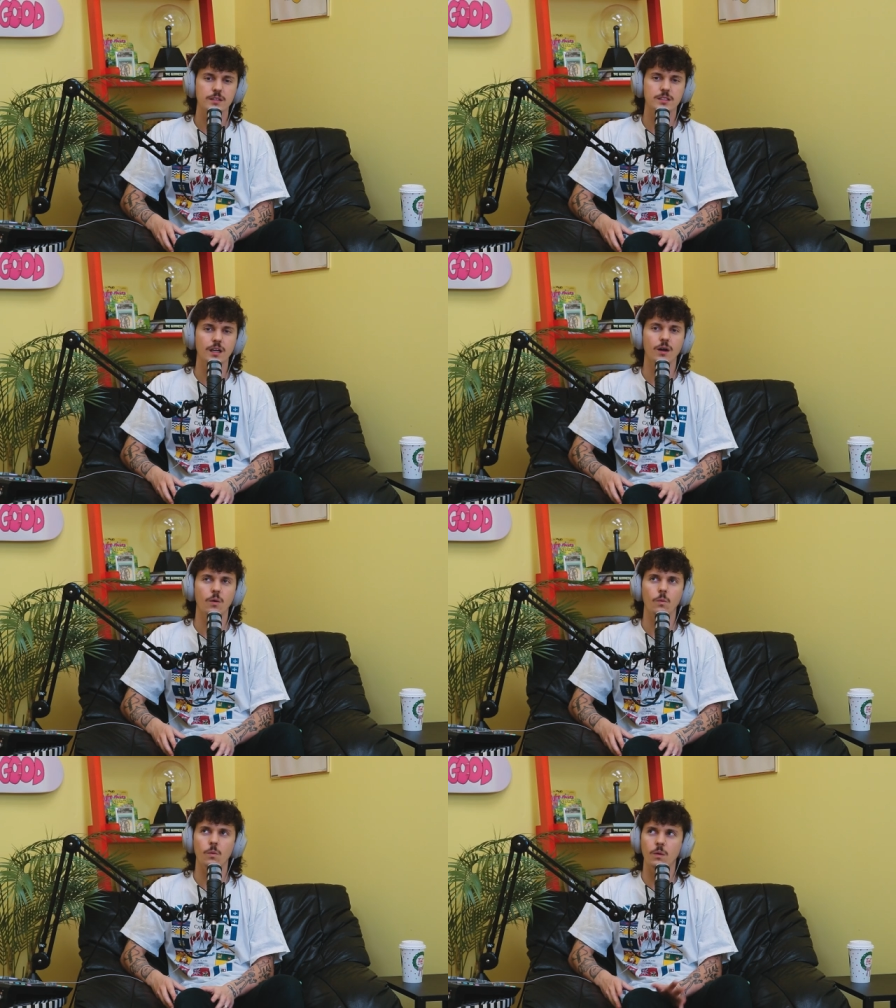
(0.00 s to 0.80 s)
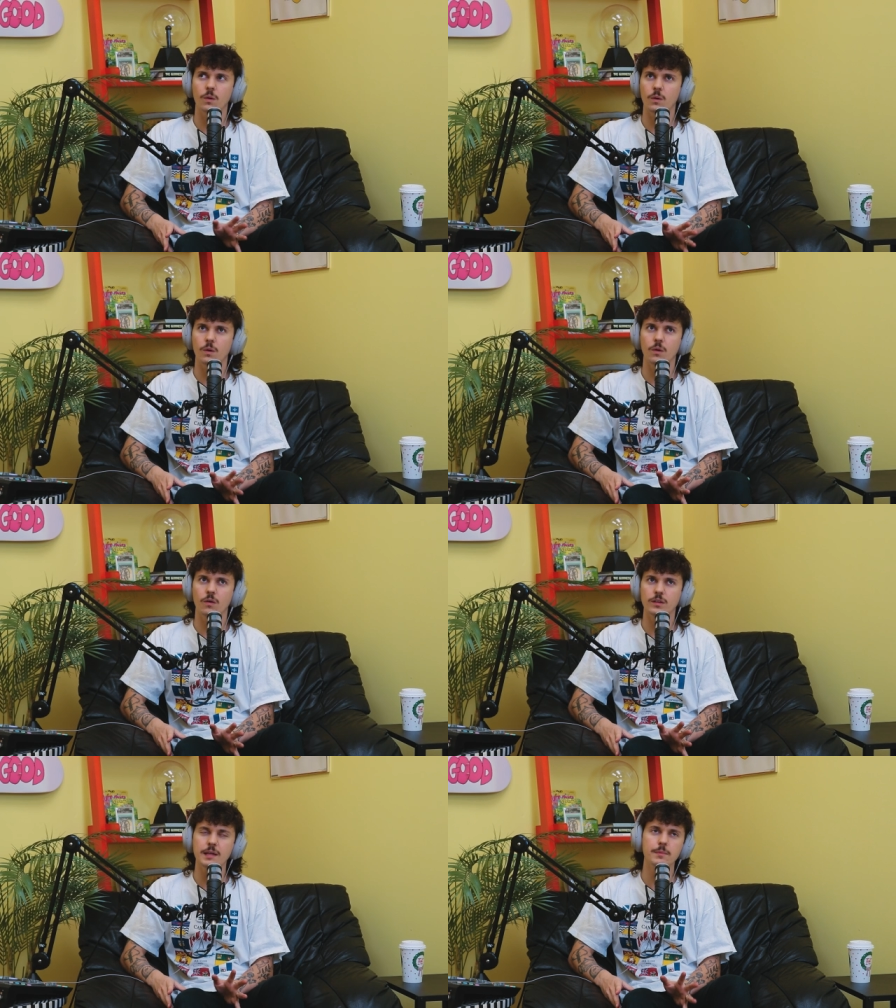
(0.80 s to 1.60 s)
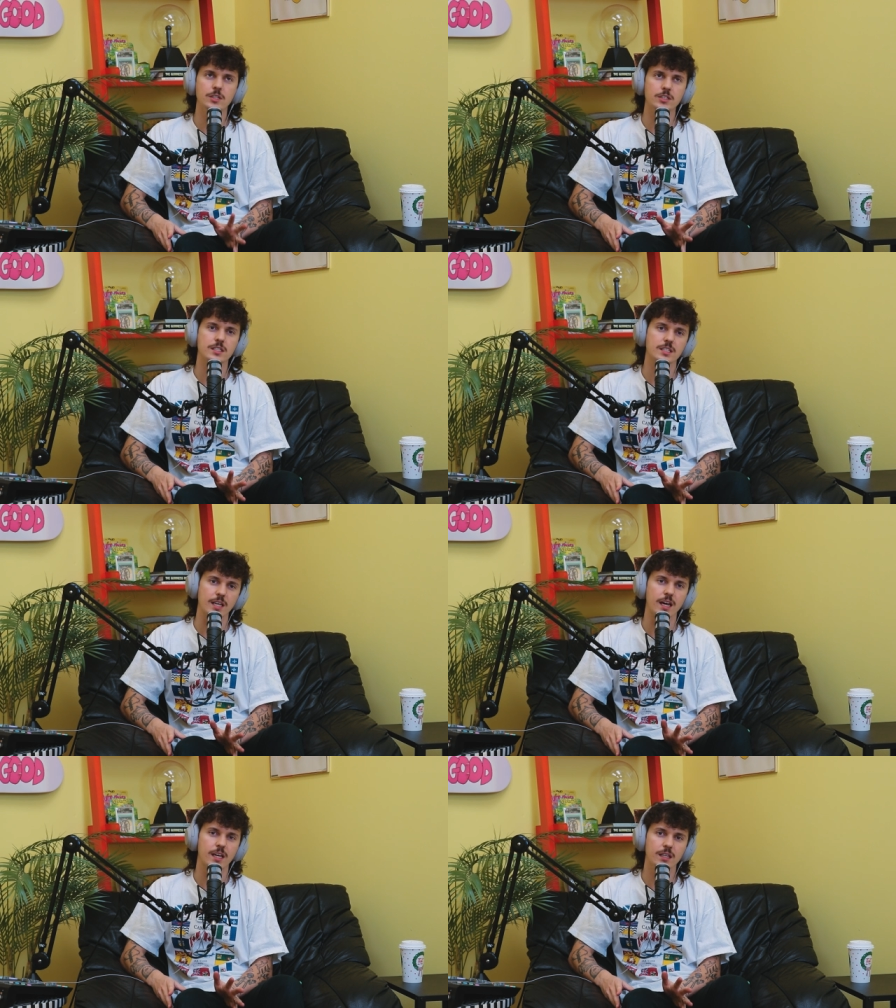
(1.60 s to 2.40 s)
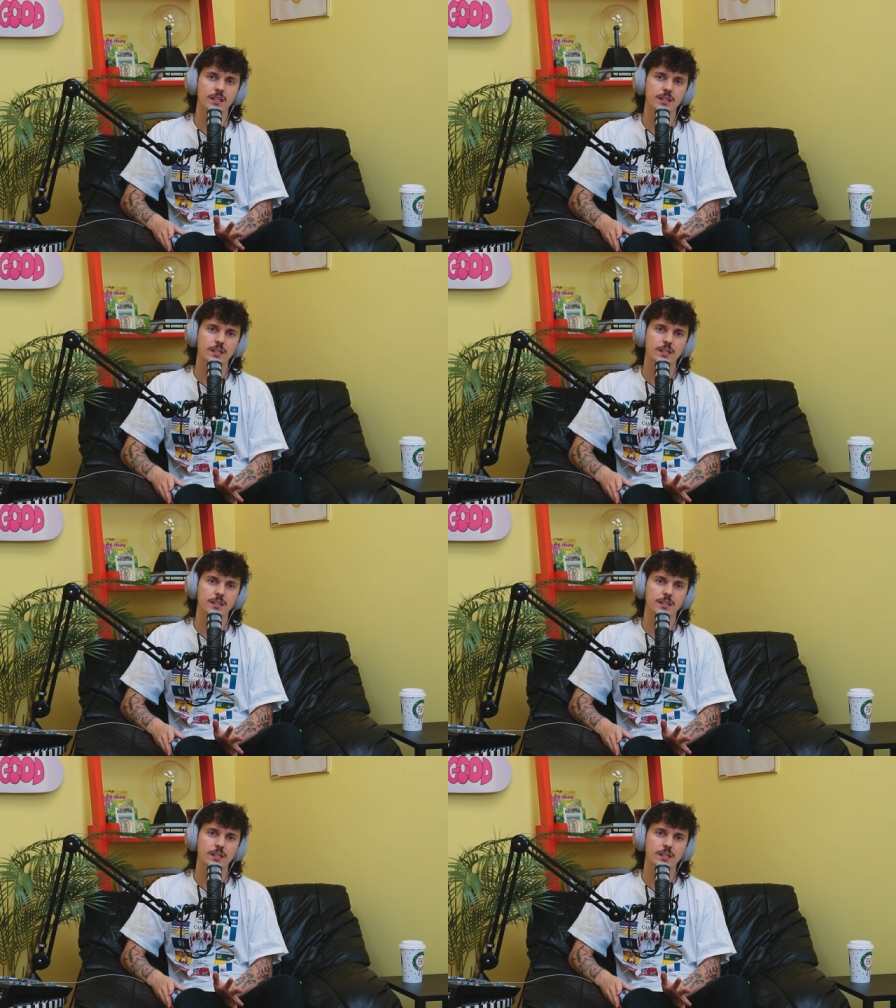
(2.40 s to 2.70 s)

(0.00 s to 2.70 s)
So let me just say,